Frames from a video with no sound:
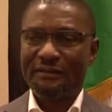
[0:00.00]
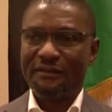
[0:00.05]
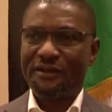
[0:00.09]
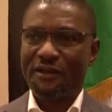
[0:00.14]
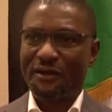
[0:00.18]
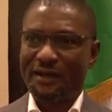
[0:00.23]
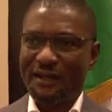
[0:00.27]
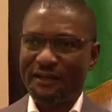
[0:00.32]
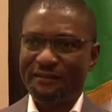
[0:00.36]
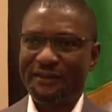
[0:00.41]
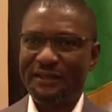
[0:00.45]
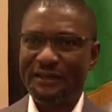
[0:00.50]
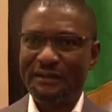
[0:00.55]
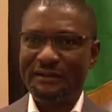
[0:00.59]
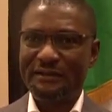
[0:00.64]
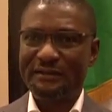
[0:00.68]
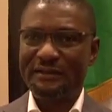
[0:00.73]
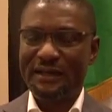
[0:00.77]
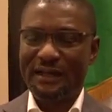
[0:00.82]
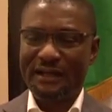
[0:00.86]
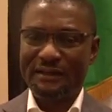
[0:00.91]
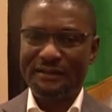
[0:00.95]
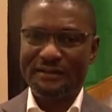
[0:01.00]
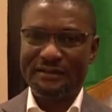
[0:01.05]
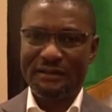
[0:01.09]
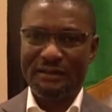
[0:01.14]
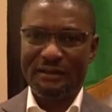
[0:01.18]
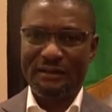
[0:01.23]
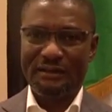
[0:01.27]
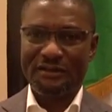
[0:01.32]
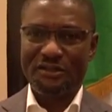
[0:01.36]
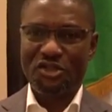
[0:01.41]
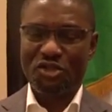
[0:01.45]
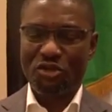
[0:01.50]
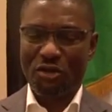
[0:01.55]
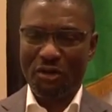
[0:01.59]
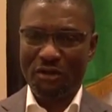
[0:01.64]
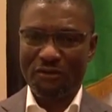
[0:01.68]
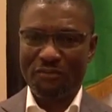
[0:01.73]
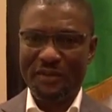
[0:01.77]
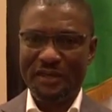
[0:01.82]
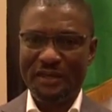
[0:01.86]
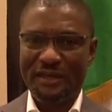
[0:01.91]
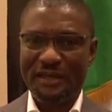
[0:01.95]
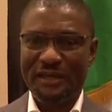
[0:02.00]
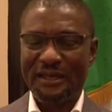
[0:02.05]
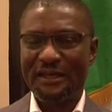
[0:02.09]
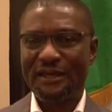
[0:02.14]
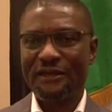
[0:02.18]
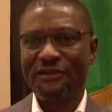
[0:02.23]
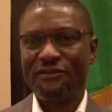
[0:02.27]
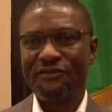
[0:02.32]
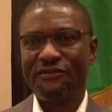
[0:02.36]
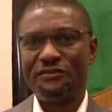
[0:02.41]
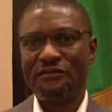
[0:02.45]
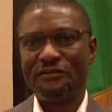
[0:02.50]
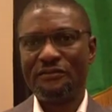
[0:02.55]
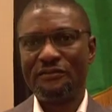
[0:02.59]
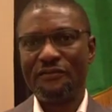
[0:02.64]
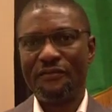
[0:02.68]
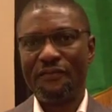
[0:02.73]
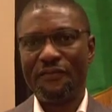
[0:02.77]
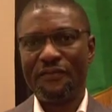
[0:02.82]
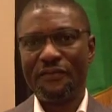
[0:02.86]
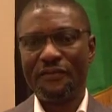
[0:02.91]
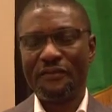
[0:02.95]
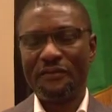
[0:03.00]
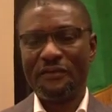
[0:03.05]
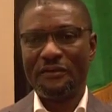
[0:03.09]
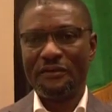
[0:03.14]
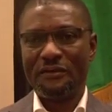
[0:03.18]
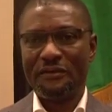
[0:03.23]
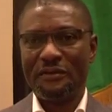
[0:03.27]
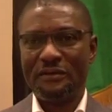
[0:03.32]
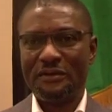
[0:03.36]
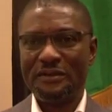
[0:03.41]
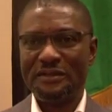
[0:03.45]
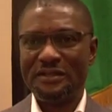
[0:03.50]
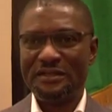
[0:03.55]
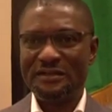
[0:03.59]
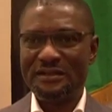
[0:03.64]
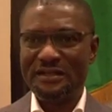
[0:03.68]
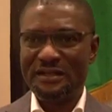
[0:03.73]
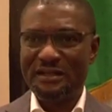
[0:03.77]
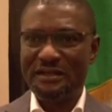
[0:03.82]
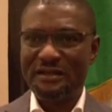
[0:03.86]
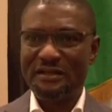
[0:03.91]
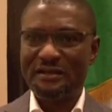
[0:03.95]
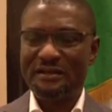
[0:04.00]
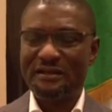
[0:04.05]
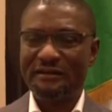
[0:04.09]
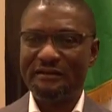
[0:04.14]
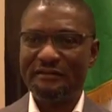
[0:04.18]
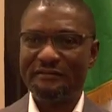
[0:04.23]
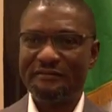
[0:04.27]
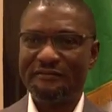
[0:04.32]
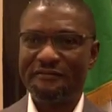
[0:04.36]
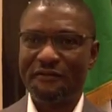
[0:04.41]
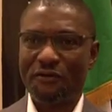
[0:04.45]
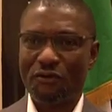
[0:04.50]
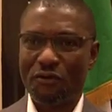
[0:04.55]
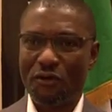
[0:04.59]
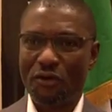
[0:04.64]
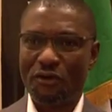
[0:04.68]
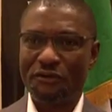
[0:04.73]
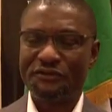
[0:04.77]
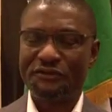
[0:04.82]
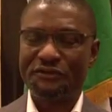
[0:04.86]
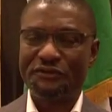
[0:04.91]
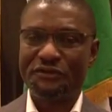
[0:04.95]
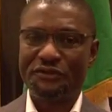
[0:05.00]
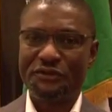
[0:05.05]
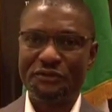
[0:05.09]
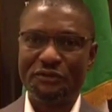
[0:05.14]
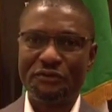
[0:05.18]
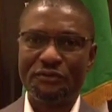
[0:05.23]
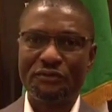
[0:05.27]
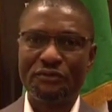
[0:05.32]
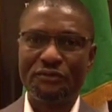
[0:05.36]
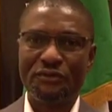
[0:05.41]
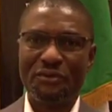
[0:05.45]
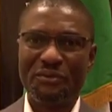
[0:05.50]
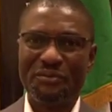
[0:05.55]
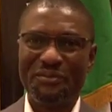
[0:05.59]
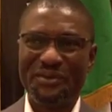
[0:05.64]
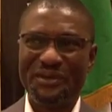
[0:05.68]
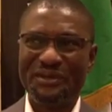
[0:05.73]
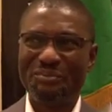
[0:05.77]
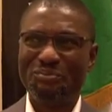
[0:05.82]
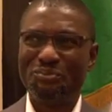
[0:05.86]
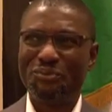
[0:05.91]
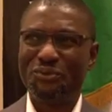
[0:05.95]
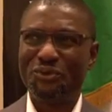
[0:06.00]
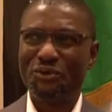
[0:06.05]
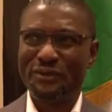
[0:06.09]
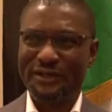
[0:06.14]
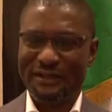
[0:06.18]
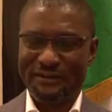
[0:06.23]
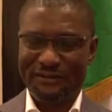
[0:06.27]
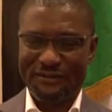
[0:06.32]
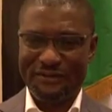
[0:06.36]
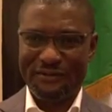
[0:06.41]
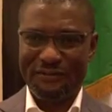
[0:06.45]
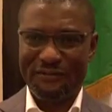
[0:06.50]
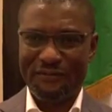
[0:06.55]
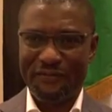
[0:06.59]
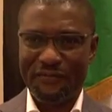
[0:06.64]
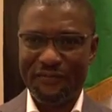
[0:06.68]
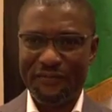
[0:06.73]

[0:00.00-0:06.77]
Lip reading: The other thing that struck me is the need for us to be prudent